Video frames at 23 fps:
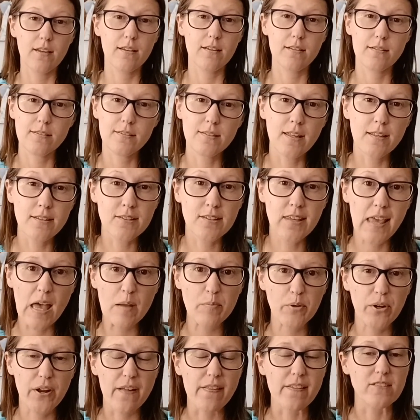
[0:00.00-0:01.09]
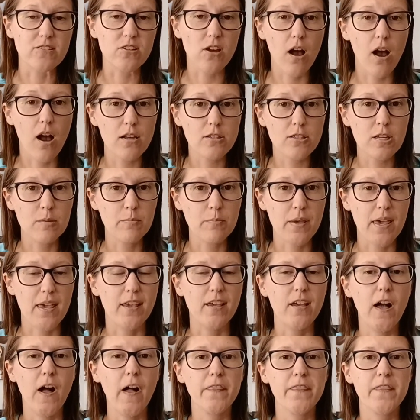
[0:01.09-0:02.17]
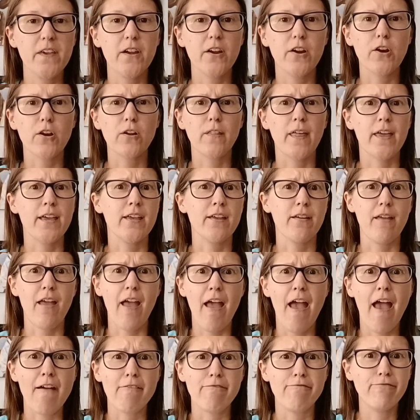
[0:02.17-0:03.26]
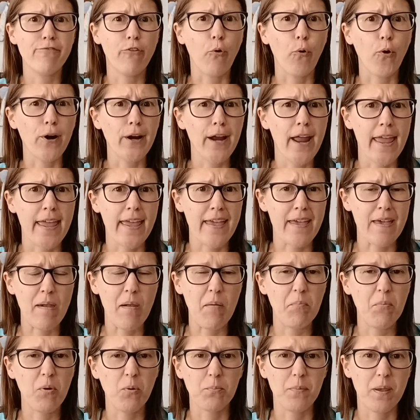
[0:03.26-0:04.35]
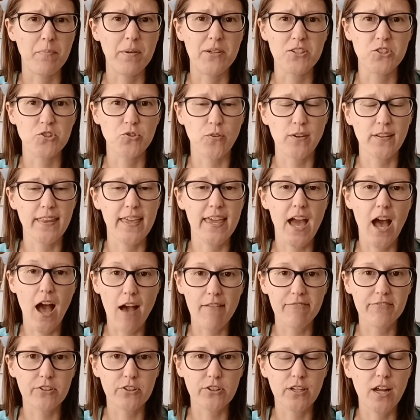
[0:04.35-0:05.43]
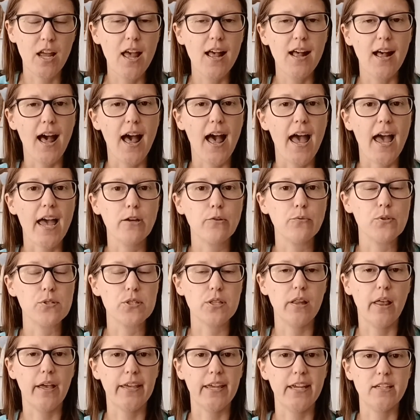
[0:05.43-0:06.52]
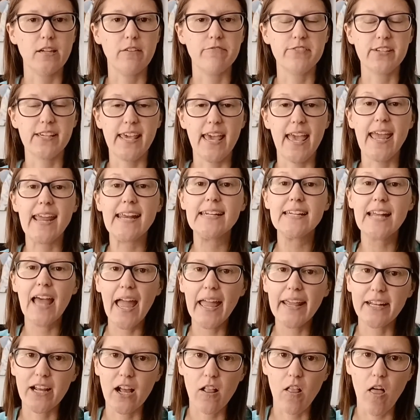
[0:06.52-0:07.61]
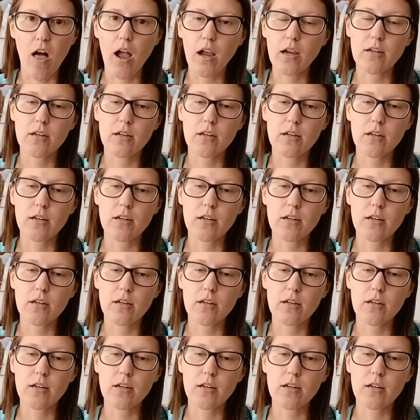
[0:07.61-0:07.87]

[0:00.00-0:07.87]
Since Gabrielle is awesome and got there like at 4 a.m., maybe shortly after, I was lucky enough to get a 9 o'clock